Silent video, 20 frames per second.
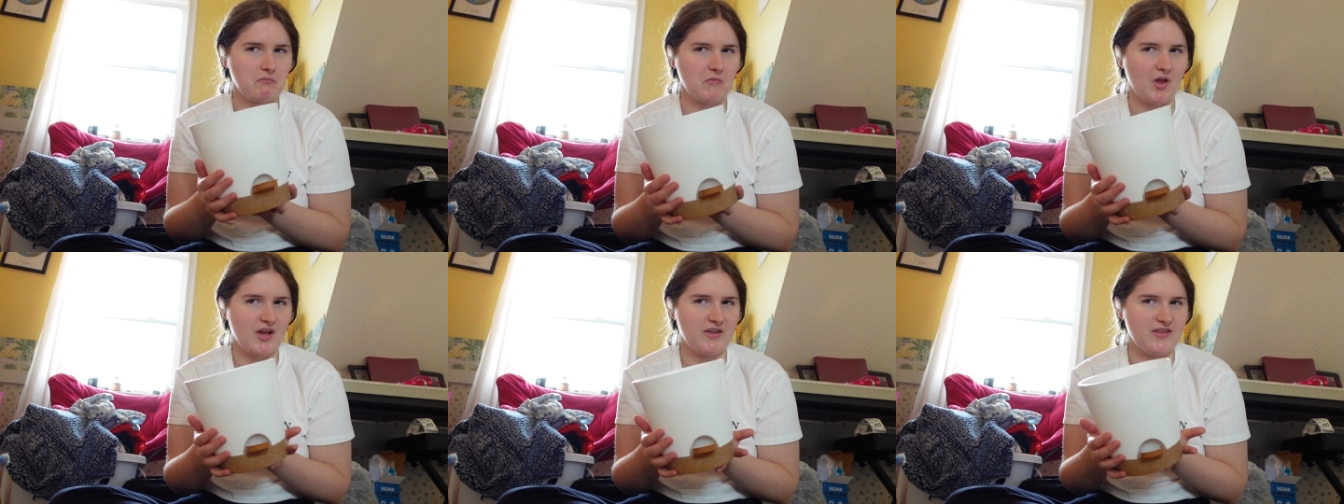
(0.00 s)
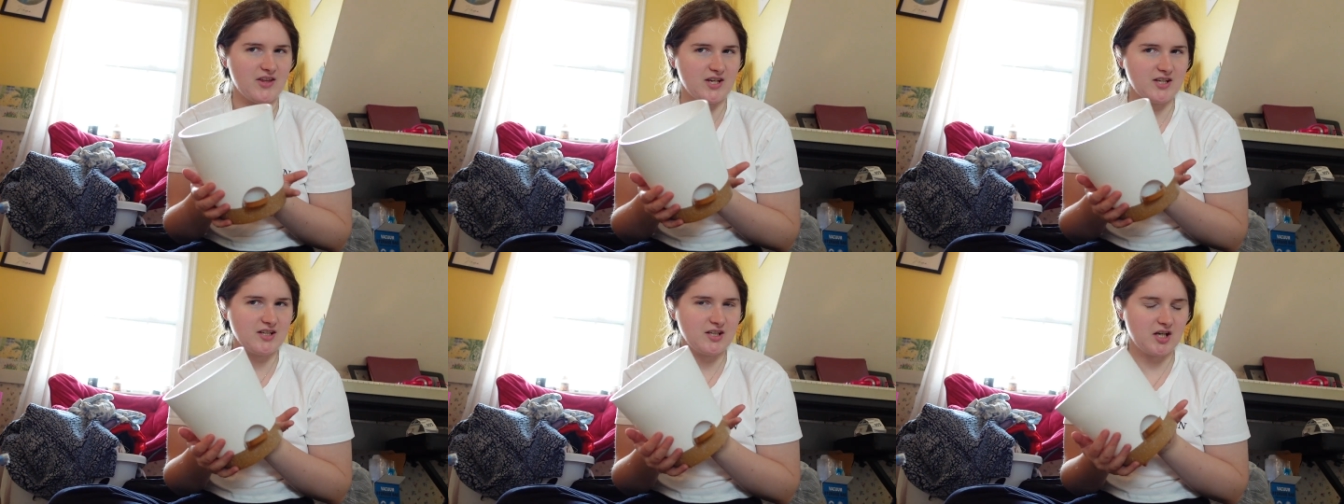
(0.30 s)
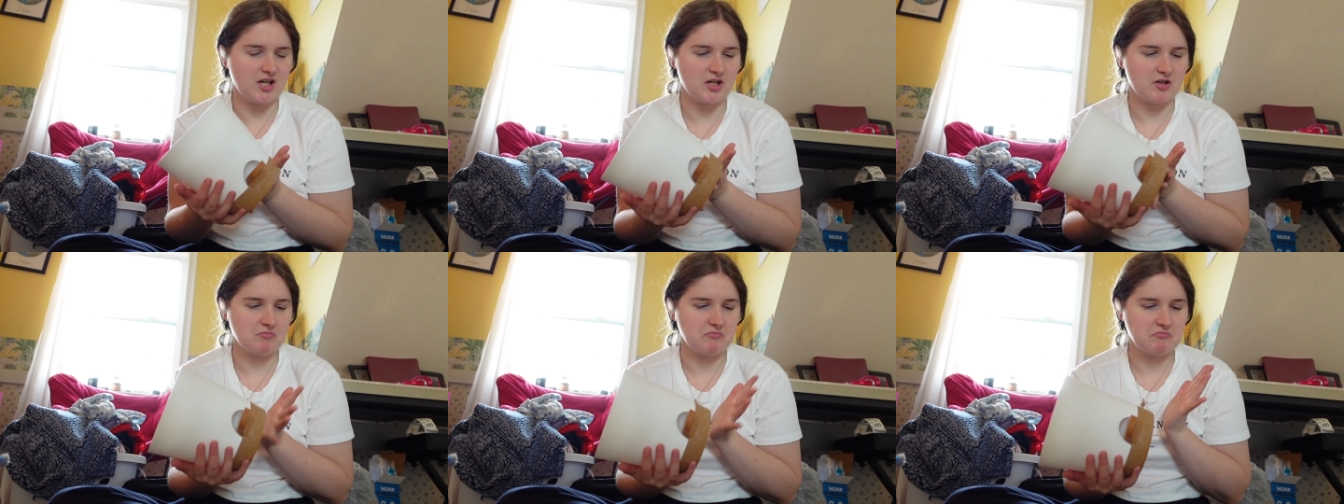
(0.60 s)
I think.
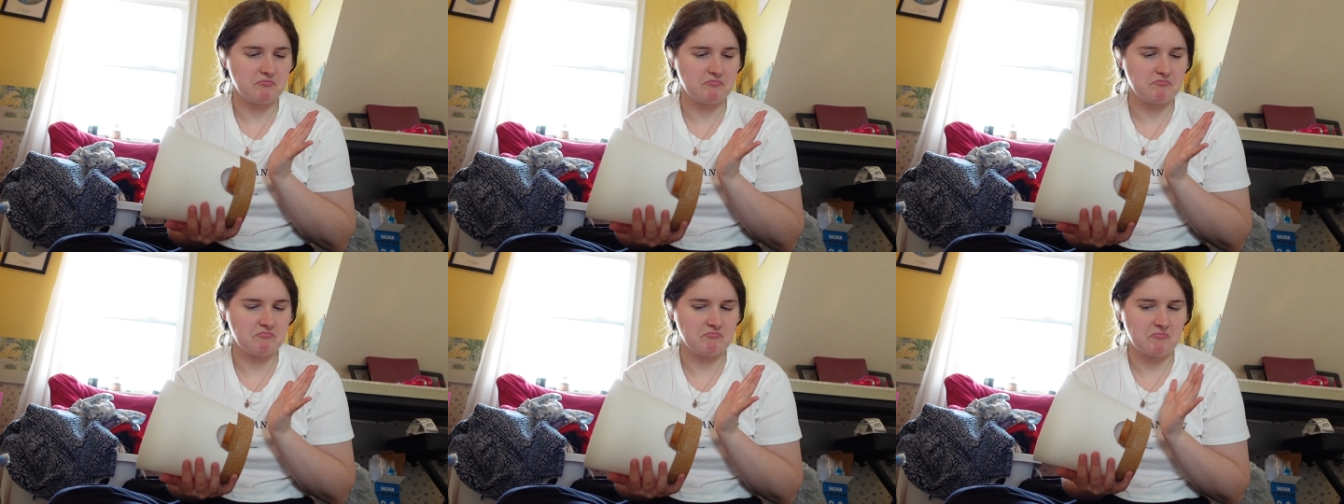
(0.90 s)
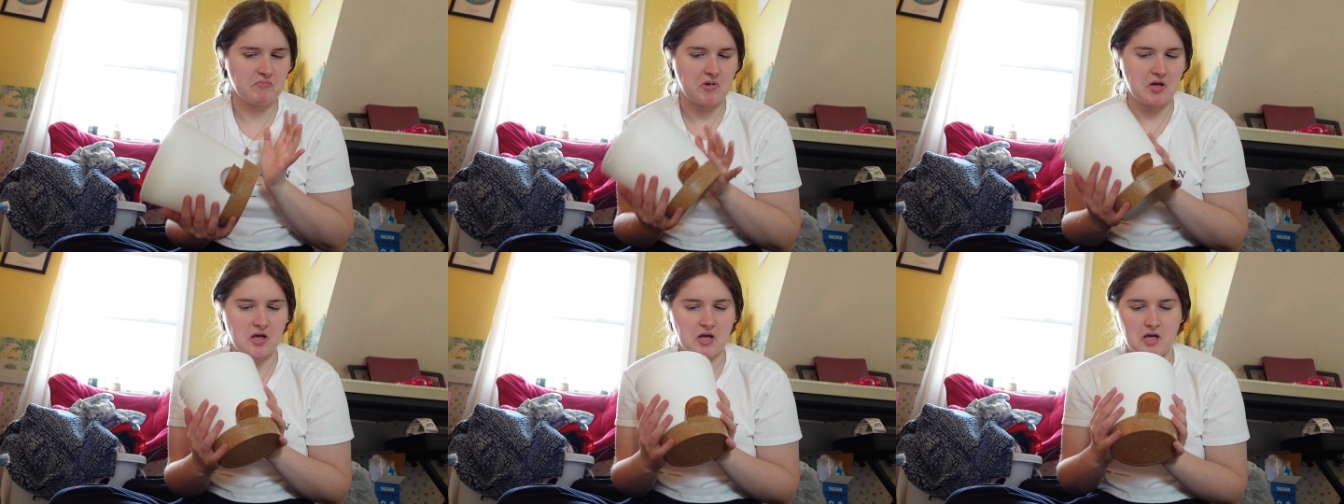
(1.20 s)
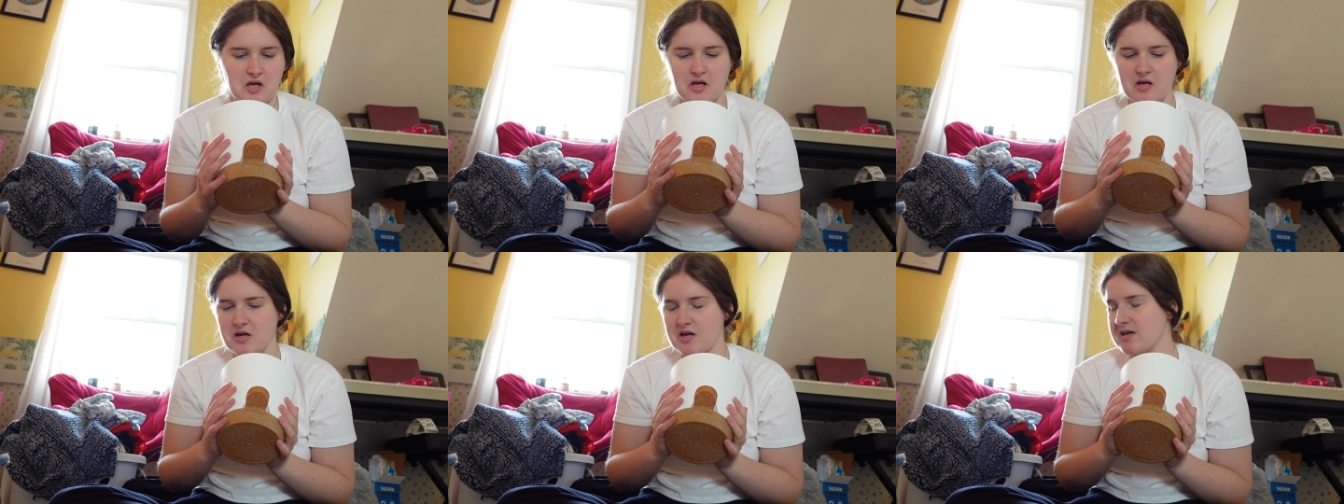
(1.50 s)

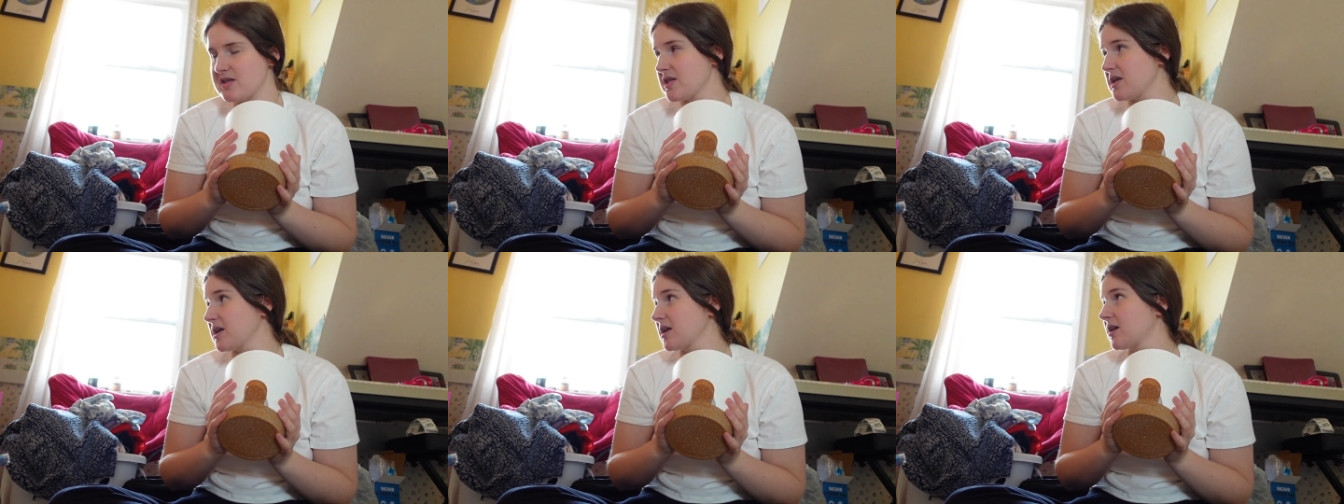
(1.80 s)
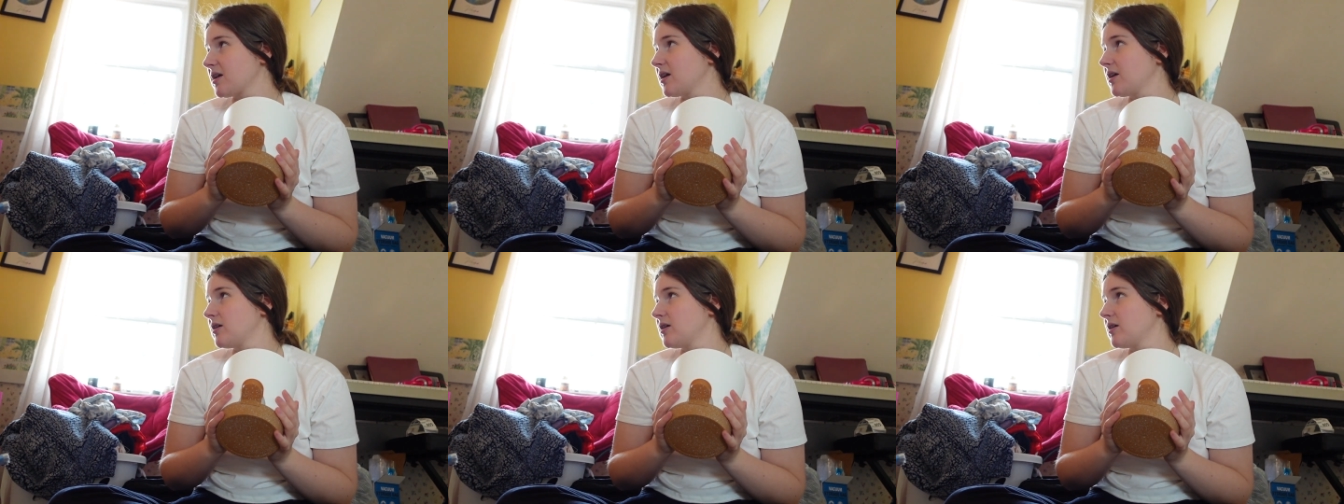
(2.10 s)
I think.